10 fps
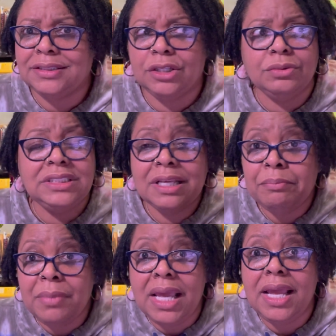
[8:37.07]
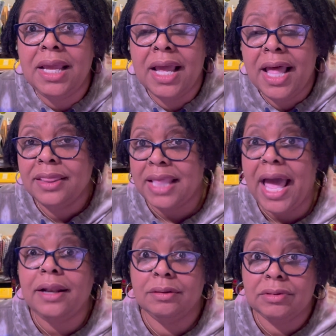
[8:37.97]
So to me,
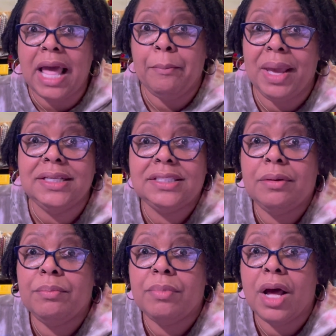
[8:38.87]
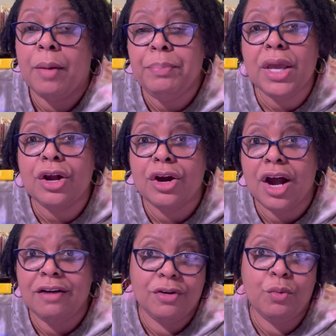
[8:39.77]
that makes it a bigger
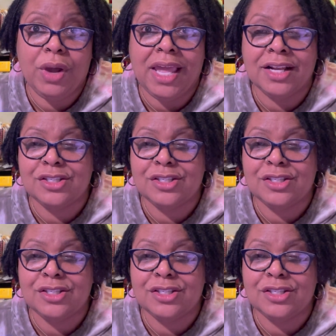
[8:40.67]
of a win.